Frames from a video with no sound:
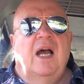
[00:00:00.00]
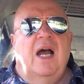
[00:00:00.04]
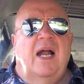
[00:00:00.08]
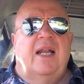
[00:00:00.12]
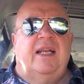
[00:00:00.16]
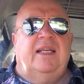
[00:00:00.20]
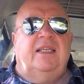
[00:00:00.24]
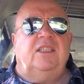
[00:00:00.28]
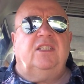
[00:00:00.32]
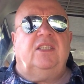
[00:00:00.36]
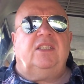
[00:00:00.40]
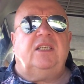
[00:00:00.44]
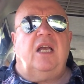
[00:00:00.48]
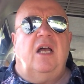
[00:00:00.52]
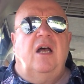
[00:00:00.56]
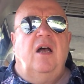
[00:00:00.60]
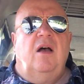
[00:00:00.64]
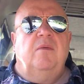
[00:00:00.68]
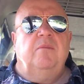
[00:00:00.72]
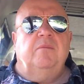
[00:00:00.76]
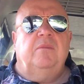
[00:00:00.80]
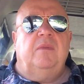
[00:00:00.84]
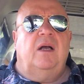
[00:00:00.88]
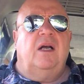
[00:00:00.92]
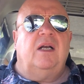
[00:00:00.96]
and it's
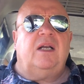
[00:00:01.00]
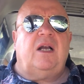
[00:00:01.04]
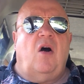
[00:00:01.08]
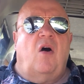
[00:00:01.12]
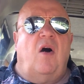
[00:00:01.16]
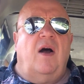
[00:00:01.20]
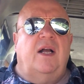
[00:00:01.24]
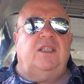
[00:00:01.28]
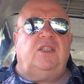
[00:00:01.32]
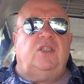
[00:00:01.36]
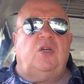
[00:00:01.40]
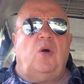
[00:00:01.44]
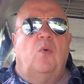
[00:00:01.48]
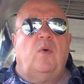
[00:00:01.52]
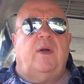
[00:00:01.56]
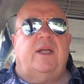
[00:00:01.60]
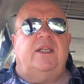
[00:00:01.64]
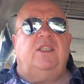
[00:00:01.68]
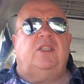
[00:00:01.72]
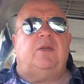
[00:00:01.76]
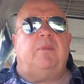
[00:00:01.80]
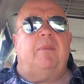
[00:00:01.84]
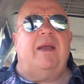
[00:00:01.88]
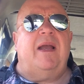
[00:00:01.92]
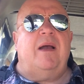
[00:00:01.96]
a guy
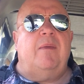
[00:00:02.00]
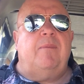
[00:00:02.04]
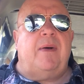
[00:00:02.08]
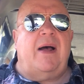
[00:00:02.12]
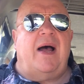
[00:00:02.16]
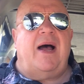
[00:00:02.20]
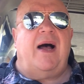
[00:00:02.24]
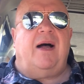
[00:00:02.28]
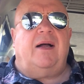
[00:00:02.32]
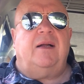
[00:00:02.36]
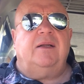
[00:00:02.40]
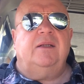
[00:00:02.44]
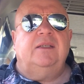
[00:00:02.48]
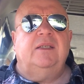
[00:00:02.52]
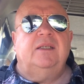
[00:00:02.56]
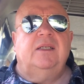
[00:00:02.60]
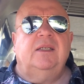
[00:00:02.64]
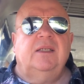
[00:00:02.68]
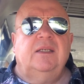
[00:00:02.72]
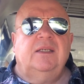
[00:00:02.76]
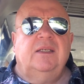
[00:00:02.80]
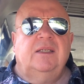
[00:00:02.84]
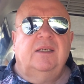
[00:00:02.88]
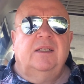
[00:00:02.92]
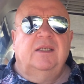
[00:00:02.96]
talking to me about
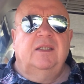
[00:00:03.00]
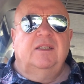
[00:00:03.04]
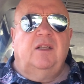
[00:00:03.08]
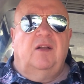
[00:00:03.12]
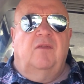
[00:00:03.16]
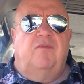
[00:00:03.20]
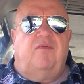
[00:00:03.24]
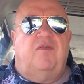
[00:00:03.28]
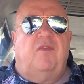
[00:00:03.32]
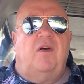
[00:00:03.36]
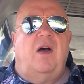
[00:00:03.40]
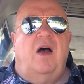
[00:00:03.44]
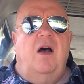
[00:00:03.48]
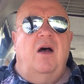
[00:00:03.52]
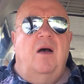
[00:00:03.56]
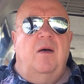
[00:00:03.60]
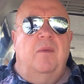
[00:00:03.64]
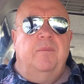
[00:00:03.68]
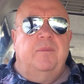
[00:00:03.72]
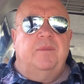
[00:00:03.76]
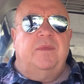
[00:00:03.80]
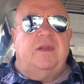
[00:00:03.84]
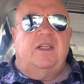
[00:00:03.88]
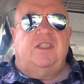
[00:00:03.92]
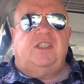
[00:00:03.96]

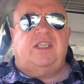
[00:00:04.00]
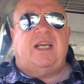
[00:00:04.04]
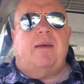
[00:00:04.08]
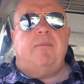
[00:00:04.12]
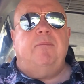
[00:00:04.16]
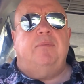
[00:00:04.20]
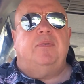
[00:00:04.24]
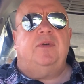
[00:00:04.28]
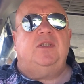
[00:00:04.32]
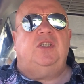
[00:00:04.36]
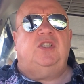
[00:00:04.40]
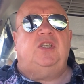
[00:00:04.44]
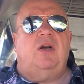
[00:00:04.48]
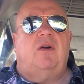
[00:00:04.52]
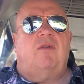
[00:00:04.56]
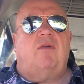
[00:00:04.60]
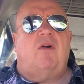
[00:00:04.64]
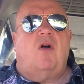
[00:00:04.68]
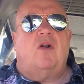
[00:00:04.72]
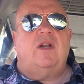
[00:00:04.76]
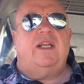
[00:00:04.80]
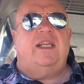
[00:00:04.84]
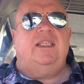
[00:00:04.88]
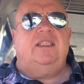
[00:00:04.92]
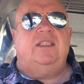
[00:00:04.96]
the temperature
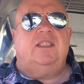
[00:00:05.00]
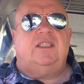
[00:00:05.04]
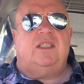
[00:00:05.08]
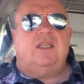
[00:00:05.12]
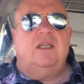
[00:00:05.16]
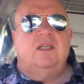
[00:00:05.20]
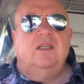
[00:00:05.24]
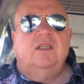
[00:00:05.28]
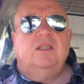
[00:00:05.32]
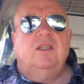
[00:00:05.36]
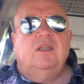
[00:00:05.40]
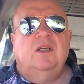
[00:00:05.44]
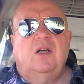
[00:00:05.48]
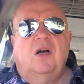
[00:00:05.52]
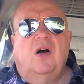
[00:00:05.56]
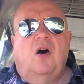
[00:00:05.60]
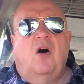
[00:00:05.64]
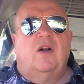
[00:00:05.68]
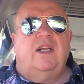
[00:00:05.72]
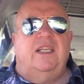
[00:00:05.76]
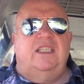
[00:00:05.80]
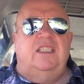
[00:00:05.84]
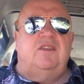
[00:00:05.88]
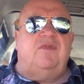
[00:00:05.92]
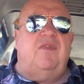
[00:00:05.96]
on his
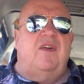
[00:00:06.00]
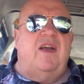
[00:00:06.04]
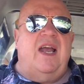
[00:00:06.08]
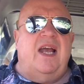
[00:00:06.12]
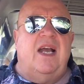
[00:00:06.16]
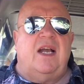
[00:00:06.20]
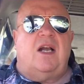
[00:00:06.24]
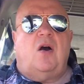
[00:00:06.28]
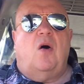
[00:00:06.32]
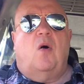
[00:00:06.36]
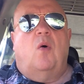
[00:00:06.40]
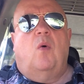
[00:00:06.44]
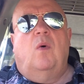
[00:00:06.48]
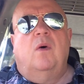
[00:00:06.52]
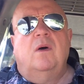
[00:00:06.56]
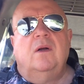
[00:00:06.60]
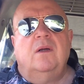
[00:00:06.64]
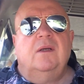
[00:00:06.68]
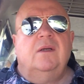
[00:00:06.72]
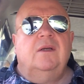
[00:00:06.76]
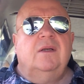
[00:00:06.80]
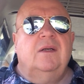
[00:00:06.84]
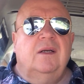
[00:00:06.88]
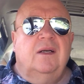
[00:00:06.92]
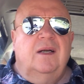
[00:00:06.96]
vehicle,
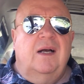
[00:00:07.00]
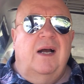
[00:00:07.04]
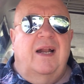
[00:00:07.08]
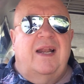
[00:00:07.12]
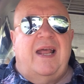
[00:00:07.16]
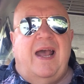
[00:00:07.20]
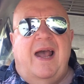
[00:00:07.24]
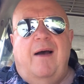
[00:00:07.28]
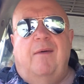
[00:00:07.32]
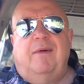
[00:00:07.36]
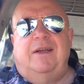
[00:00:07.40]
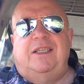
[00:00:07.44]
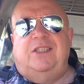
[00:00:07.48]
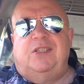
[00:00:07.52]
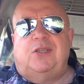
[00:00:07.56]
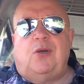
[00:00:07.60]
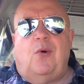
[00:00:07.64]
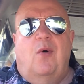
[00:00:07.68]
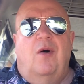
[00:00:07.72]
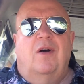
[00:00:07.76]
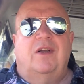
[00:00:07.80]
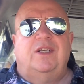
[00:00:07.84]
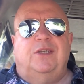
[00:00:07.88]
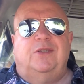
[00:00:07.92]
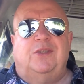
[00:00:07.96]
and how he
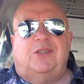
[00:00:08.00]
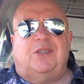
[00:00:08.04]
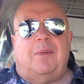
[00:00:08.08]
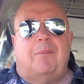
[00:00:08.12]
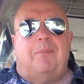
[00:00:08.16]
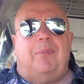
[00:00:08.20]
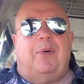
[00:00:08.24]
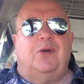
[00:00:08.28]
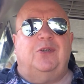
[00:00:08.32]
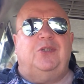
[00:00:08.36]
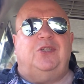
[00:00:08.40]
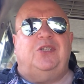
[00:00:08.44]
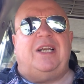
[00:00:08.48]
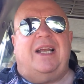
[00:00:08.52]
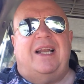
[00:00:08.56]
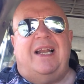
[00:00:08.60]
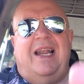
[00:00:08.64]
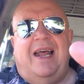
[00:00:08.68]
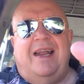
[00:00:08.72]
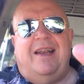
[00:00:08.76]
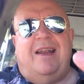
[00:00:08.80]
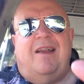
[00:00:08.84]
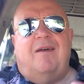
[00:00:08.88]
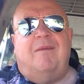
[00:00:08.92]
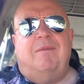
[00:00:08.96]
sort of used to push it,
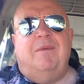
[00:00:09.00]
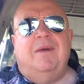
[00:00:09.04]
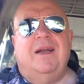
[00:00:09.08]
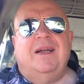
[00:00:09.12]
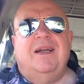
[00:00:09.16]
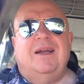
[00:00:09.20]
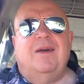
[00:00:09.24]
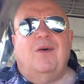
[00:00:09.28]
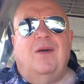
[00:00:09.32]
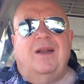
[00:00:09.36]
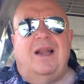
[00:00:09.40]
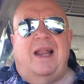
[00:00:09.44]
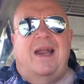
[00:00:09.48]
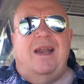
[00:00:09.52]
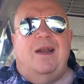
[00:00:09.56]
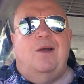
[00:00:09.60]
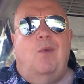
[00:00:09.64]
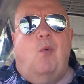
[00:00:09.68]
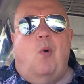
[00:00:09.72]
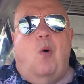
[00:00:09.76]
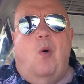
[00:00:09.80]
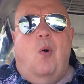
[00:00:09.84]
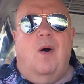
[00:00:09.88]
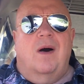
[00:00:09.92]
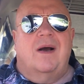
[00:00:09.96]
let the
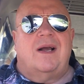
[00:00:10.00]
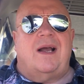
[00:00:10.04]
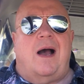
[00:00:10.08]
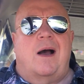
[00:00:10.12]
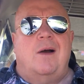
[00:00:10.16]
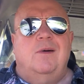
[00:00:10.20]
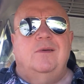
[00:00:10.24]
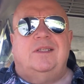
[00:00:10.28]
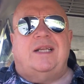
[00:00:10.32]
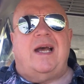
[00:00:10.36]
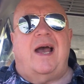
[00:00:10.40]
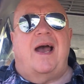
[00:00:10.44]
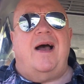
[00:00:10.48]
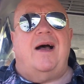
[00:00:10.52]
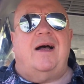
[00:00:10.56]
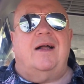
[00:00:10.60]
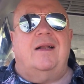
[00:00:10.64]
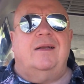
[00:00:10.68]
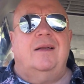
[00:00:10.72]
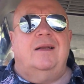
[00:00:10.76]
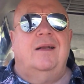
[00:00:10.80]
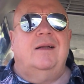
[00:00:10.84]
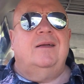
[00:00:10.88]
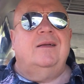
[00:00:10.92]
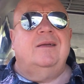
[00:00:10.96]
water go
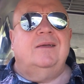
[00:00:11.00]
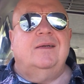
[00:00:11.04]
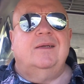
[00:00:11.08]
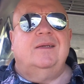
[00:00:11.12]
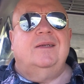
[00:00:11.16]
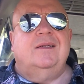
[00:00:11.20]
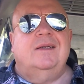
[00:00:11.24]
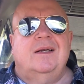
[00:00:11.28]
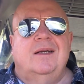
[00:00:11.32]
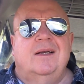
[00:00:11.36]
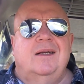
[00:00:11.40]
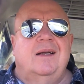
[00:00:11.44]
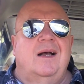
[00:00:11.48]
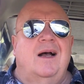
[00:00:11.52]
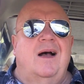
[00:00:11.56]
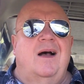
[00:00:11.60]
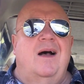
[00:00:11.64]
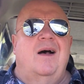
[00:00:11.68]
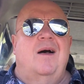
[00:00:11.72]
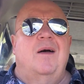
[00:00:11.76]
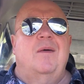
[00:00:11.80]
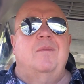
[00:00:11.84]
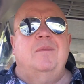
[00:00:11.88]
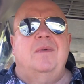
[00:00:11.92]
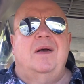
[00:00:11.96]
down,
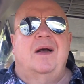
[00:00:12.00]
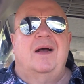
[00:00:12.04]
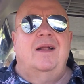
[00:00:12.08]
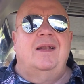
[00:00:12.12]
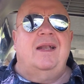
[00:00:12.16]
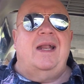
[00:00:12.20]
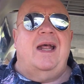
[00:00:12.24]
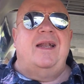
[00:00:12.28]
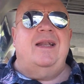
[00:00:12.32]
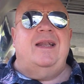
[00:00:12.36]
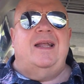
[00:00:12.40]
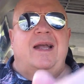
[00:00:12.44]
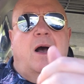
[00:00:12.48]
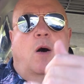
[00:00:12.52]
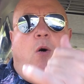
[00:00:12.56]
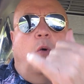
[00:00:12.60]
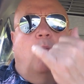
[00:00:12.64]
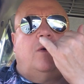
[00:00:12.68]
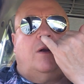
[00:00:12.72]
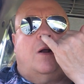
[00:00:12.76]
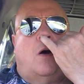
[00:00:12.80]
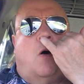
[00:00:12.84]
and then the old